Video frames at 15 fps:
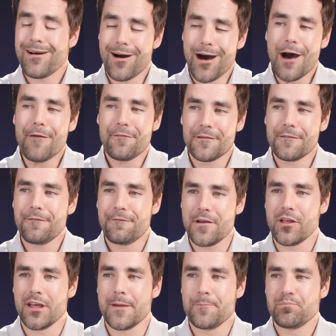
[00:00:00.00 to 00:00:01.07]
often
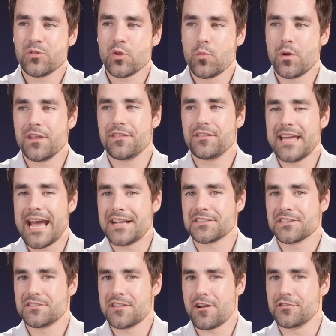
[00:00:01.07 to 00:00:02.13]
fill it with
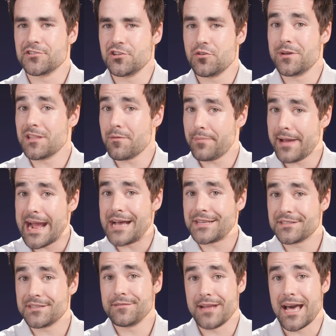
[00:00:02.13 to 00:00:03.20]
tasks that are due in the
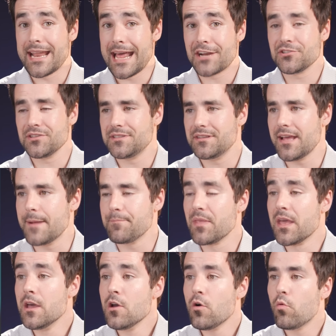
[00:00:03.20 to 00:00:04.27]
past, not actually today.
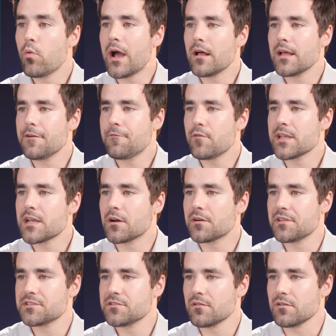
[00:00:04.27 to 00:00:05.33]
Well, if we go to
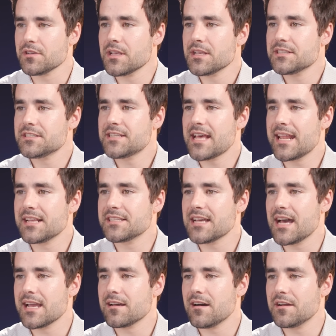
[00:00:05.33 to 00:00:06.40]
this little settings
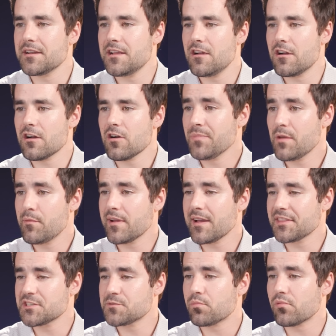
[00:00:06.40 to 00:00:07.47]
icon here, we
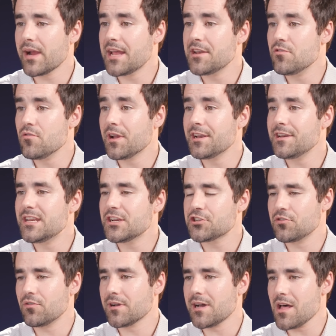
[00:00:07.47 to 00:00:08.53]
got this brand new
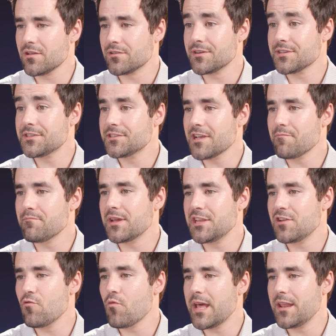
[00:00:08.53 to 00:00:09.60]
conditional color
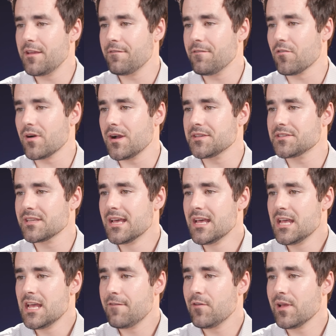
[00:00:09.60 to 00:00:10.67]
submenu waiting for us.
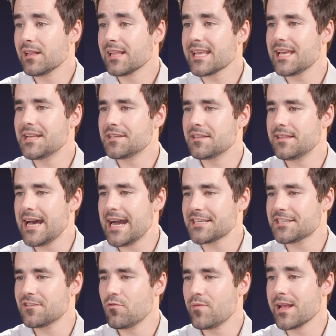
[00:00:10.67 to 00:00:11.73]
If we click into
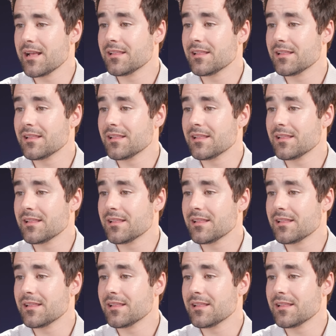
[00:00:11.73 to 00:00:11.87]
that, we can